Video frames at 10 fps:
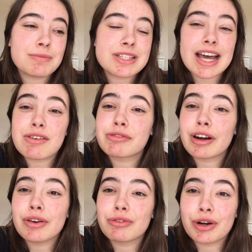I'm sat
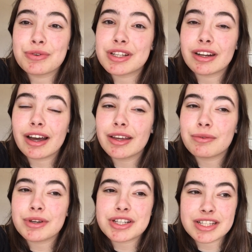front row tonight,
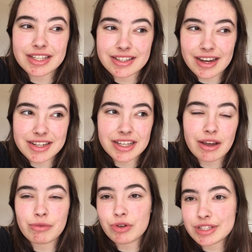which is exciting. i
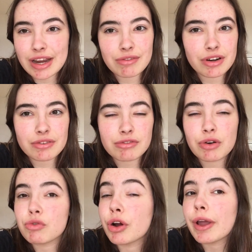have not sat front row